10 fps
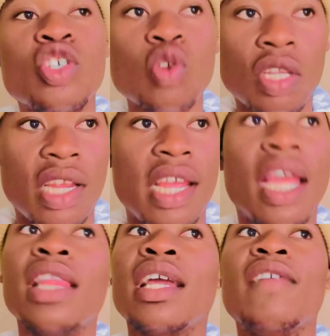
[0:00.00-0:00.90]
short hair,
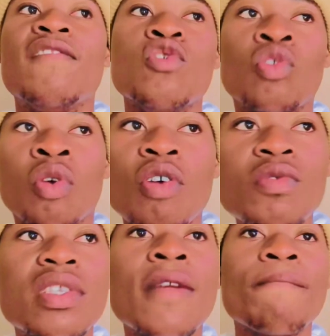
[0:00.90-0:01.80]
and then it
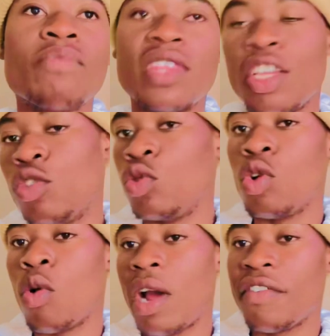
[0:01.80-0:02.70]
grows. Then you do
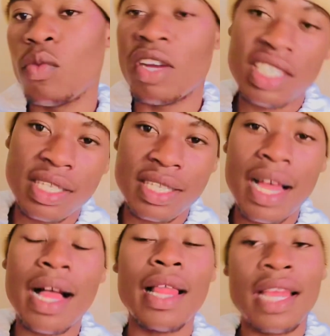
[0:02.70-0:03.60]
your wash and
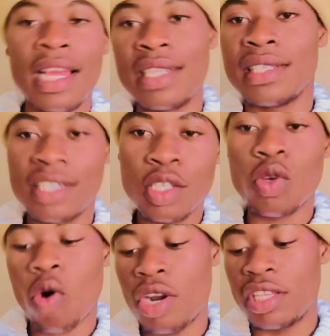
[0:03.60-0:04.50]
style and so
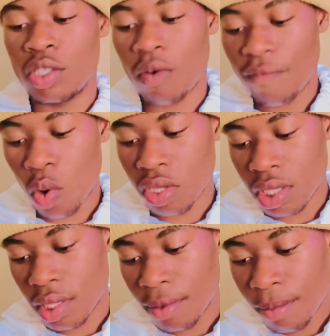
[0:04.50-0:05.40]
on and so forth.
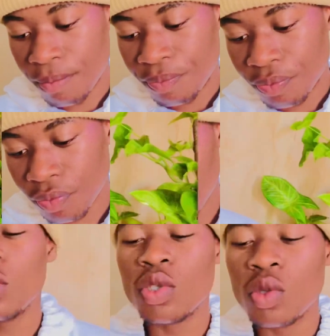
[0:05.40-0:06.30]
Do
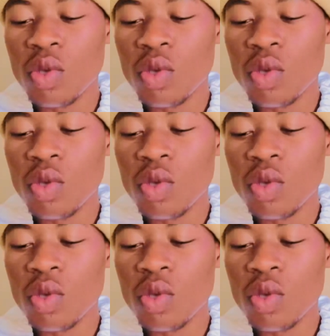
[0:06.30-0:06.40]
you do